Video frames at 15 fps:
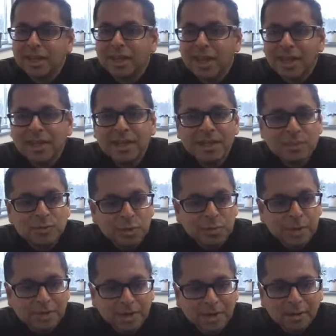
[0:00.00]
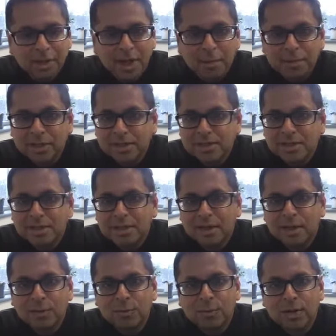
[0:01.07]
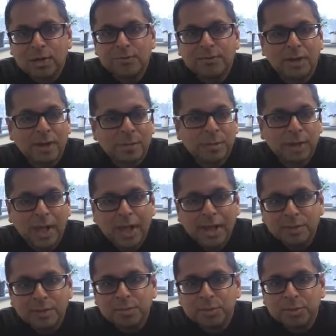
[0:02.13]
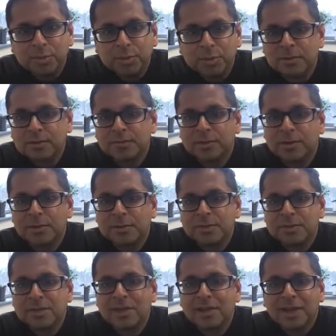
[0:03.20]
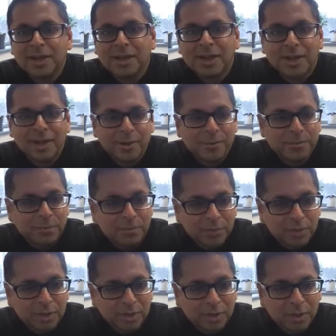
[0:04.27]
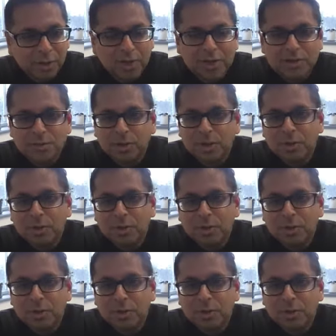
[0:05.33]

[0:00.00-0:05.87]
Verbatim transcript: and he's with McDonald Hopkins, and they're one of our platinum breach coach firms. Um, you know, he's one of